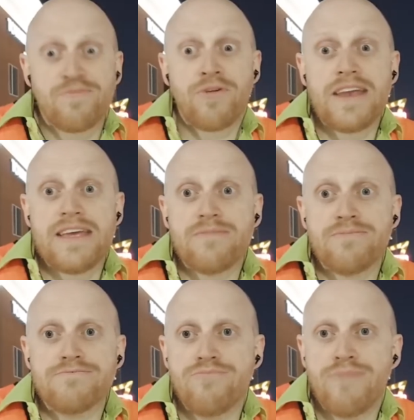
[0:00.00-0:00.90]
pretty
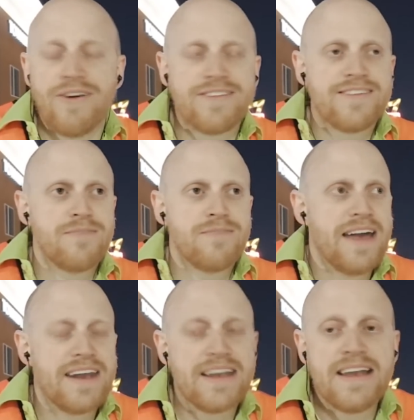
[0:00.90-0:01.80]
militant
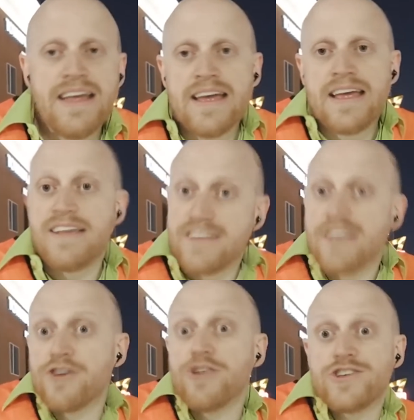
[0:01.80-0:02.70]
about it, he does
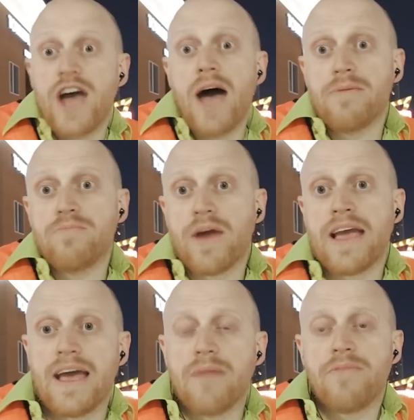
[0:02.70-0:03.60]
a good job of
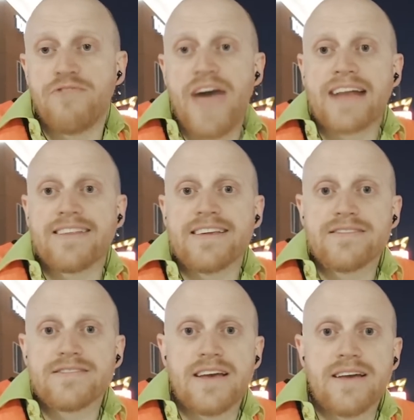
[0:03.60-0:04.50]
bringing up the fact
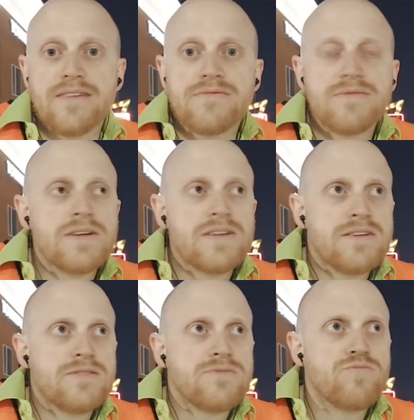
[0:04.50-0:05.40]
that uh,
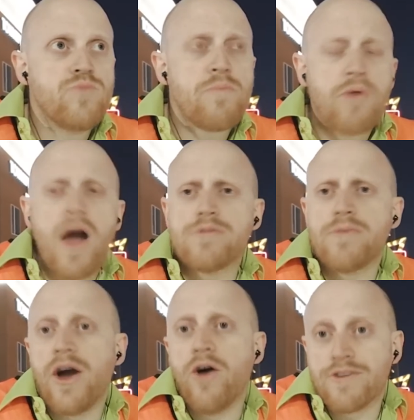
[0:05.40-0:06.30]
we
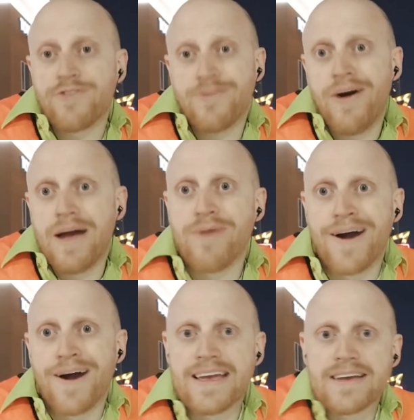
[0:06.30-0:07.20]
probably oversupply
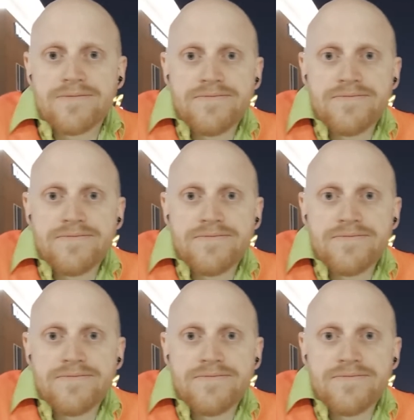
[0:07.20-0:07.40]
parking.